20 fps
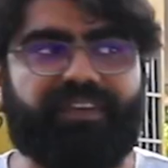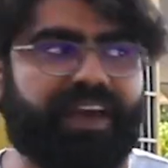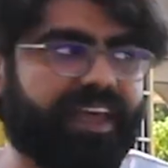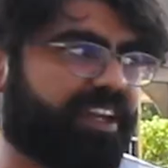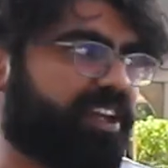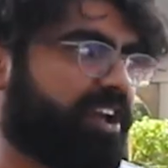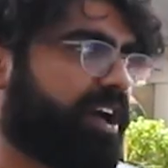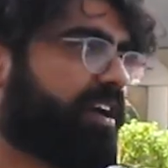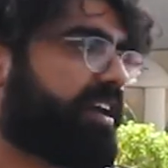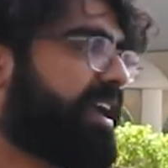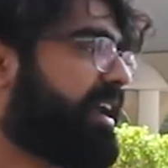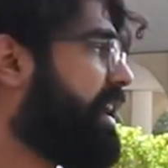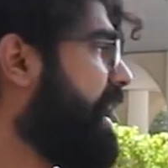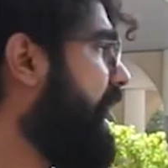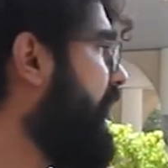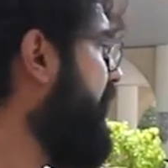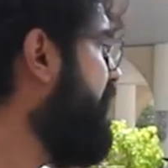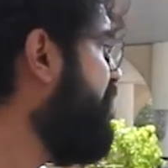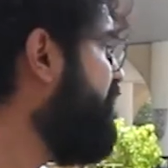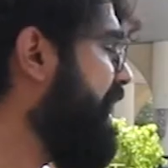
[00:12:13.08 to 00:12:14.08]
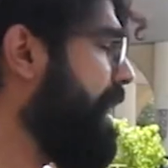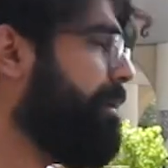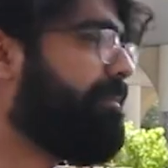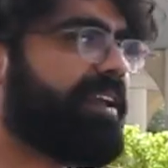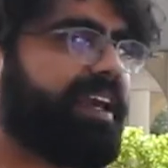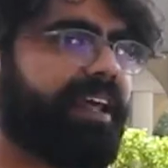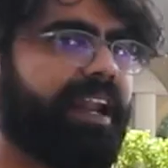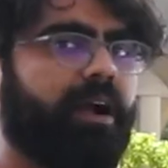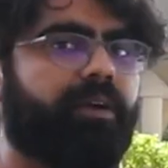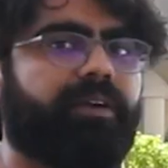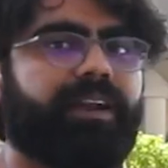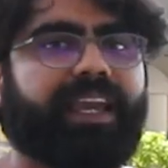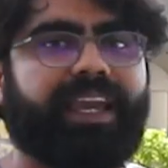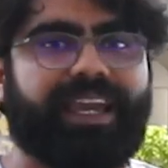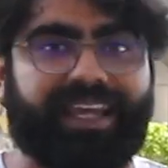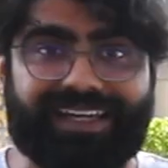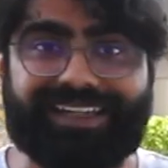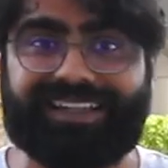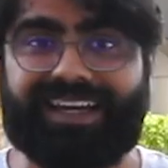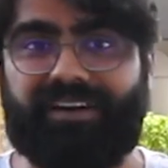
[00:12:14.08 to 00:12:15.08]
ferry your family around
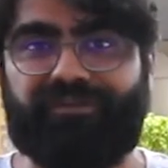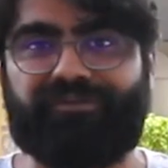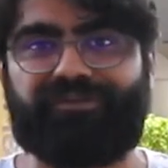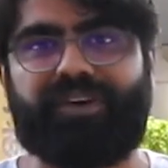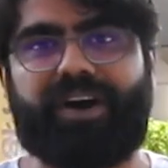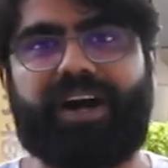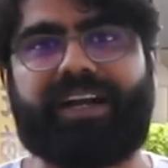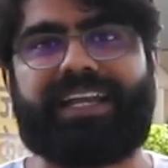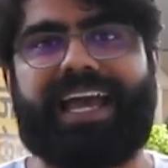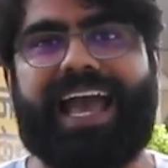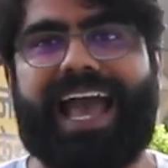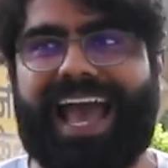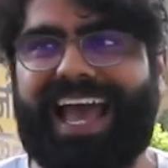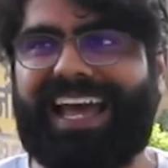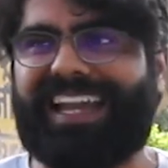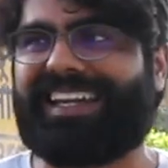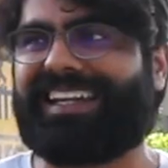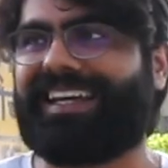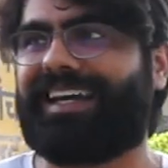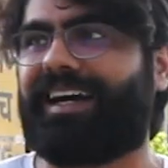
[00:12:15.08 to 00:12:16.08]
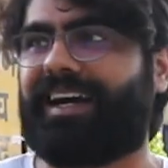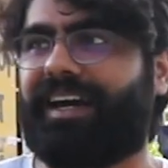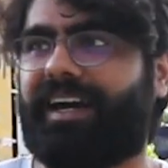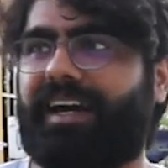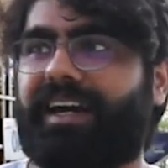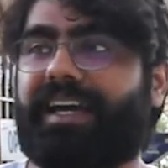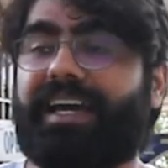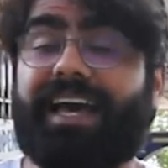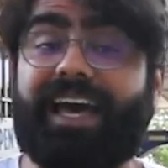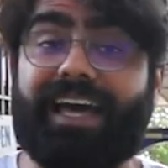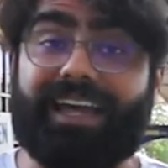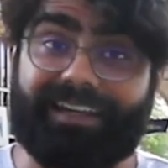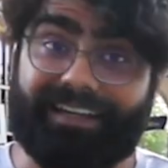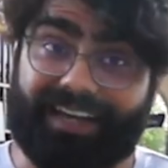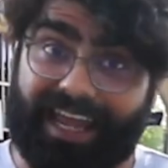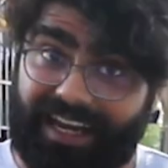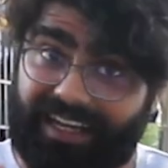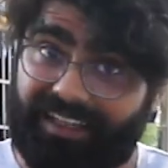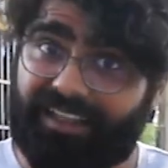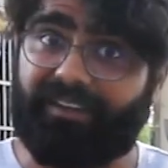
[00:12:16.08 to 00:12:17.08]
in comfort and
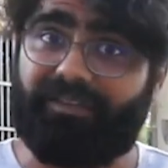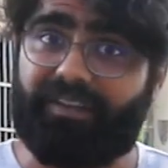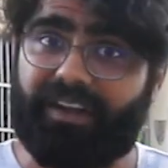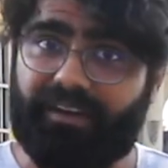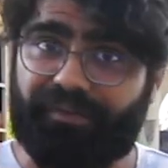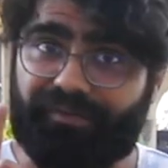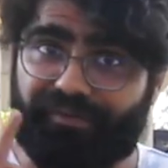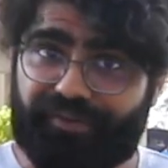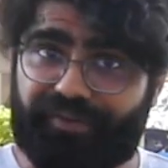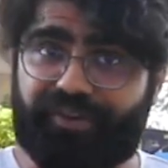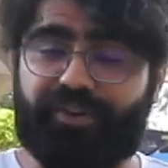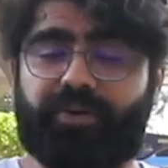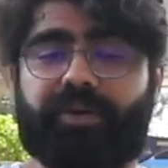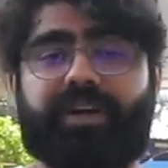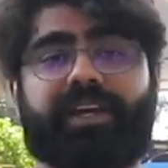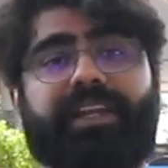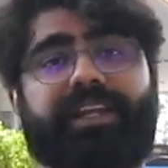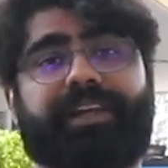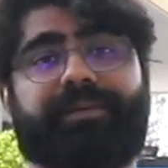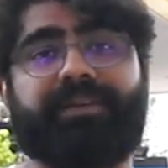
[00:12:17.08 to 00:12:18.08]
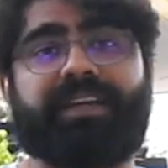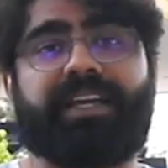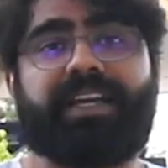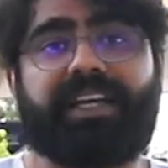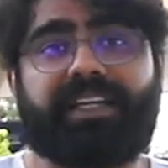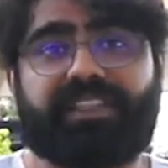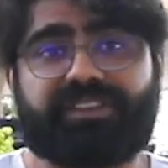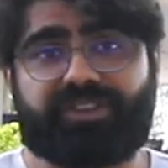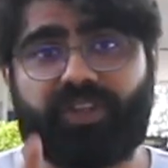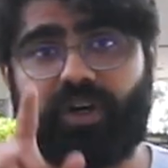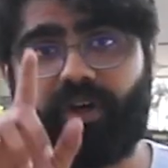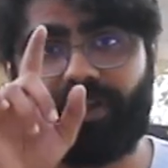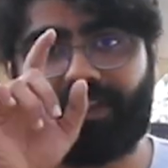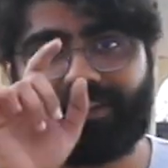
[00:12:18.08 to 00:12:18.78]
relatively frugally. So